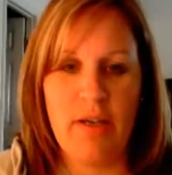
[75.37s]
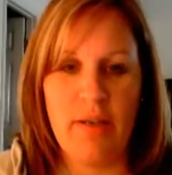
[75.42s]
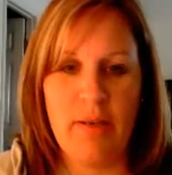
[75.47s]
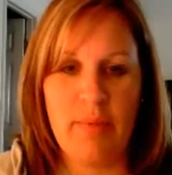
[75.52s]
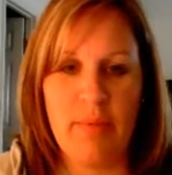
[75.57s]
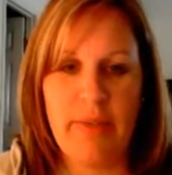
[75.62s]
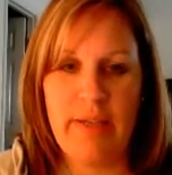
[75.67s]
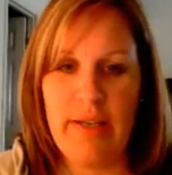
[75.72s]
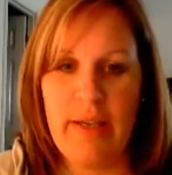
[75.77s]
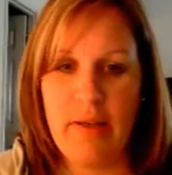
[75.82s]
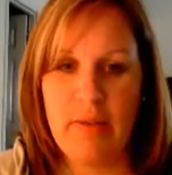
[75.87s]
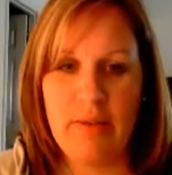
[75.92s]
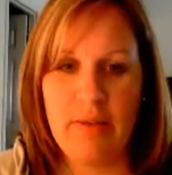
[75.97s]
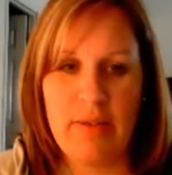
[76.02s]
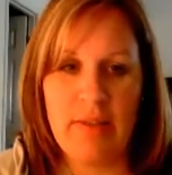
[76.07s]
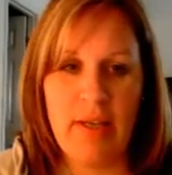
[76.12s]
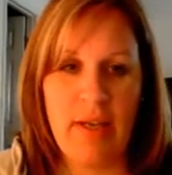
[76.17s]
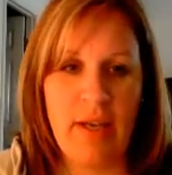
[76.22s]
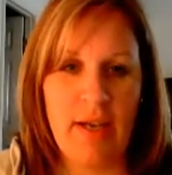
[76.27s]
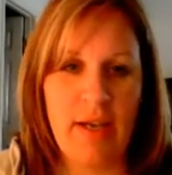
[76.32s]
play
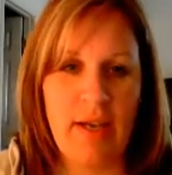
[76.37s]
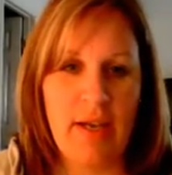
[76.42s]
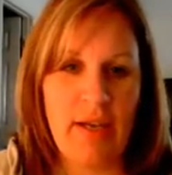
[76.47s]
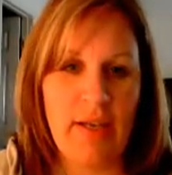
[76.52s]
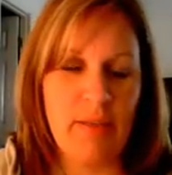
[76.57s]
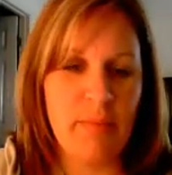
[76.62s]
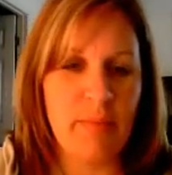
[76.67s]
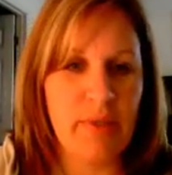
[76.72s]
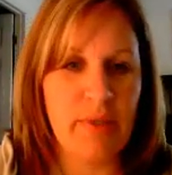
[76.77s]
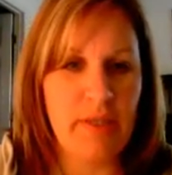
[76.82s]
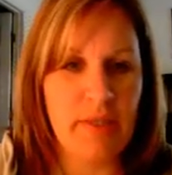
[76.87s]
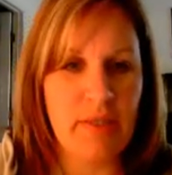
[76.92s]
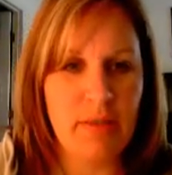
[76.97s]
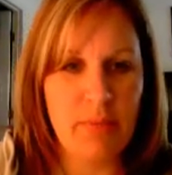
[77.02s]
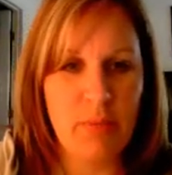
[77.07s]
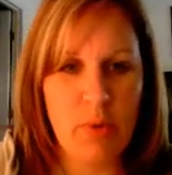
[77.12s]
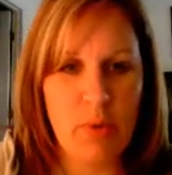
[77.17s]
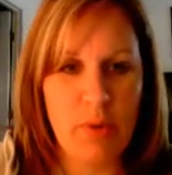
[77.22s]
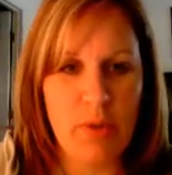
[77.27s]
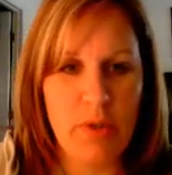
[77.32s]
outside and play
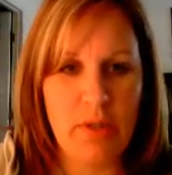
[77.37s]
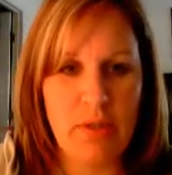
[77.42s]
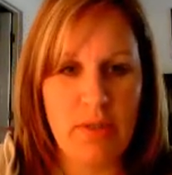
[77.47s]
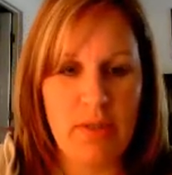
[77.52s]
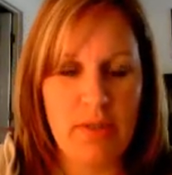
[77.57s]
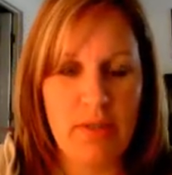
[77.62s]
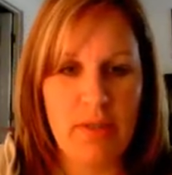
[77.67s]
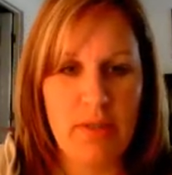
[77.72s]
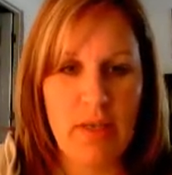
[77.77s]
sports.